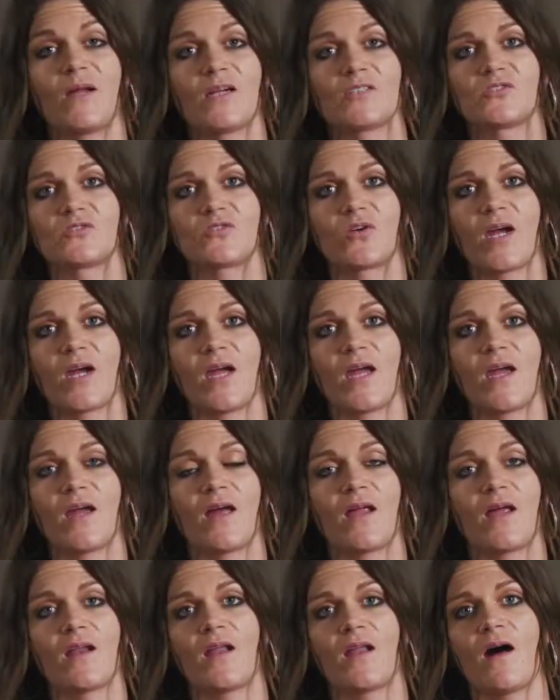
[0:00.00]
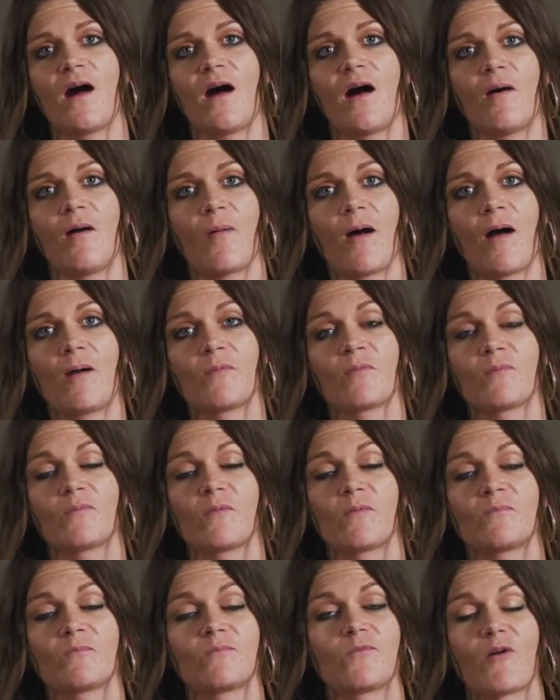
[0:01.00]
ministry, and
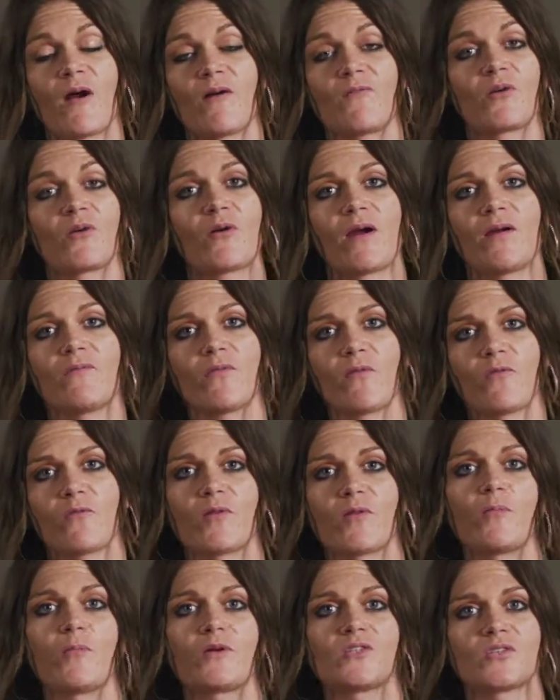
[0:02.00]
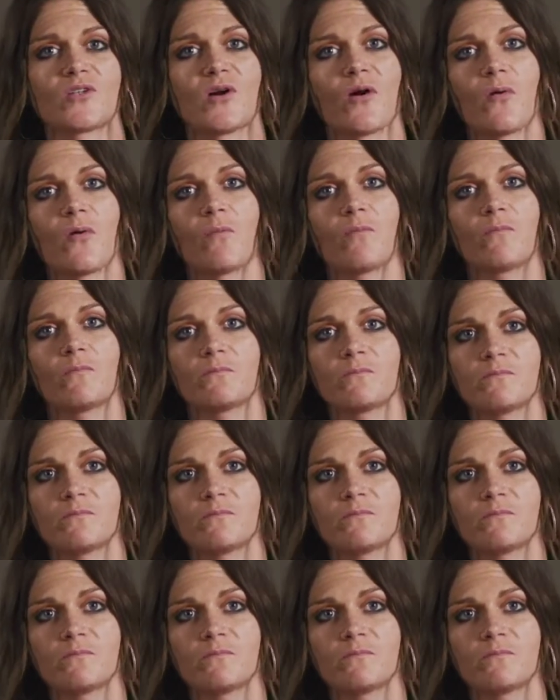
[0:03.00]
I'm forever grateful for the Bridge to Hope.